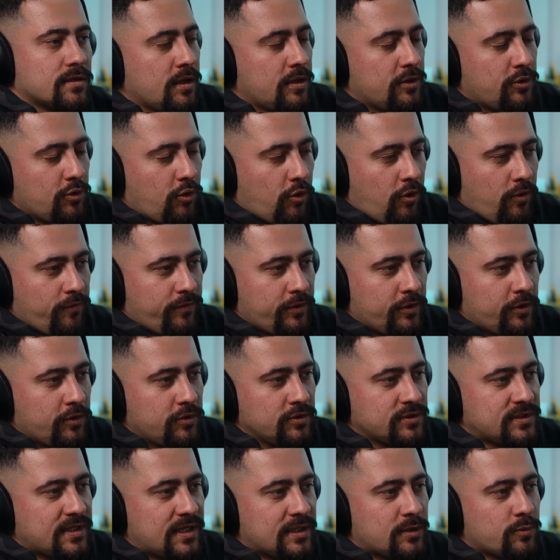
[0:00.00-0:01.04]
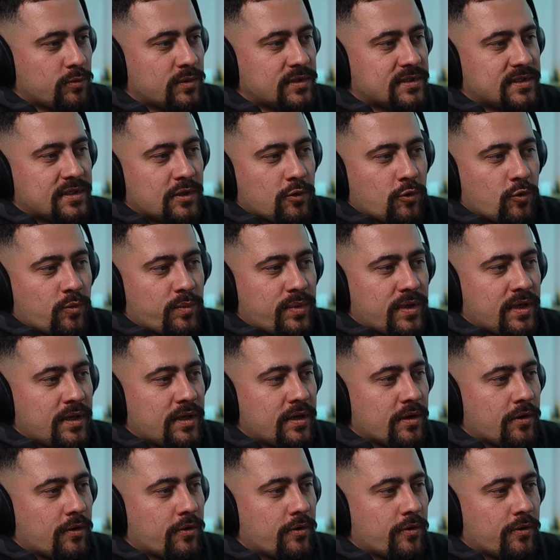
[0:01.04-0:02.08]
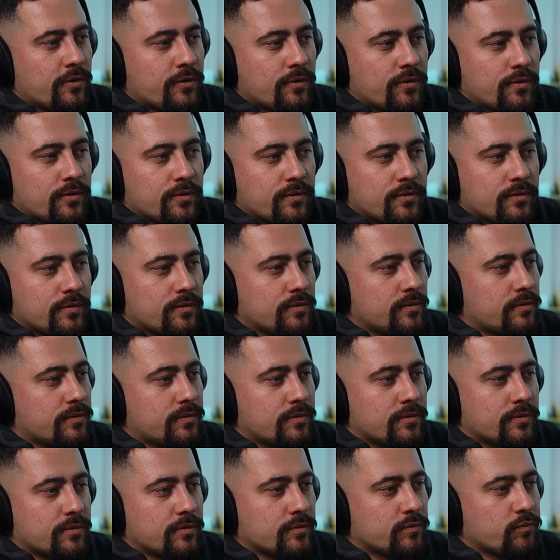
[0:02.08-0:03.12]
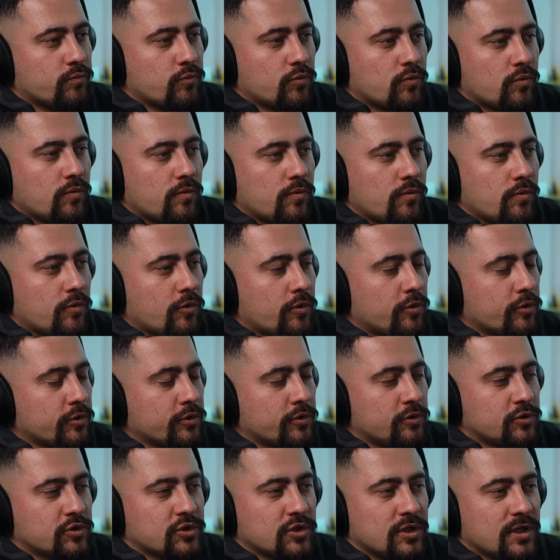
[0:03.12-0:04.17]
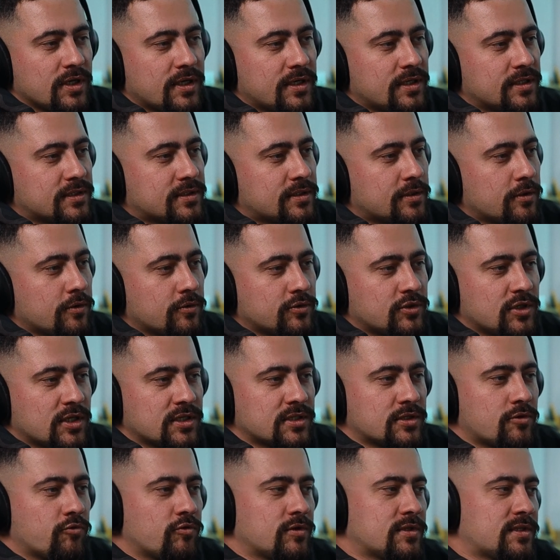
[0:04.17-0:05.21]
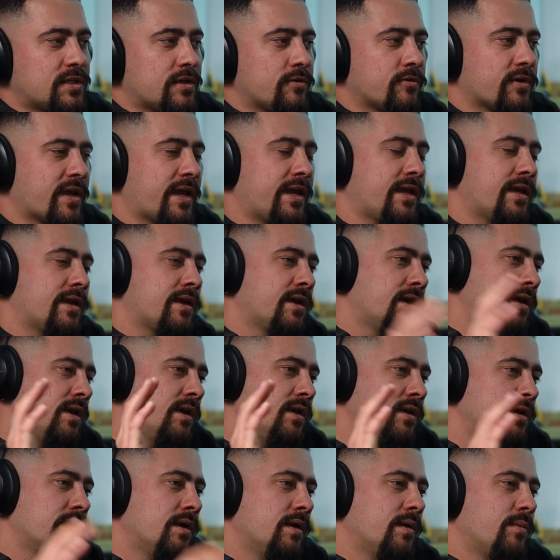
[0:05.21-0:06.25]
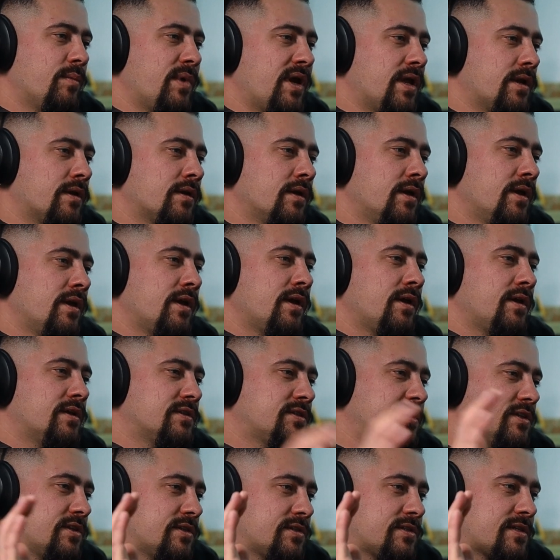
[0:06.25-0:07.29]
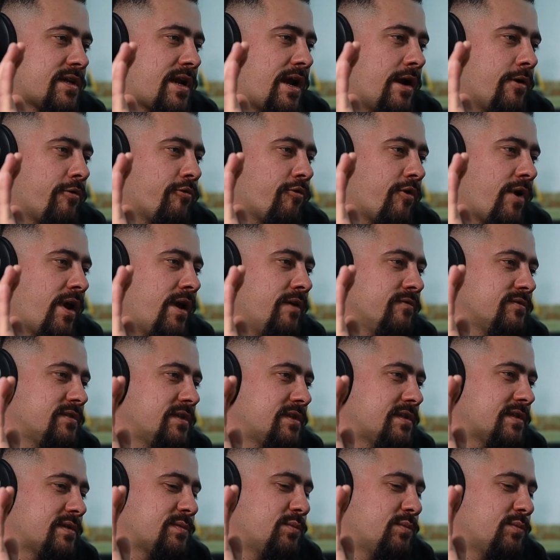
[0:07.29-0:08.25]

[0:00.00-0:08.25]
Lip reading: You often on set with DOP, or usually it's you just receive, hey, man, this hard drive, this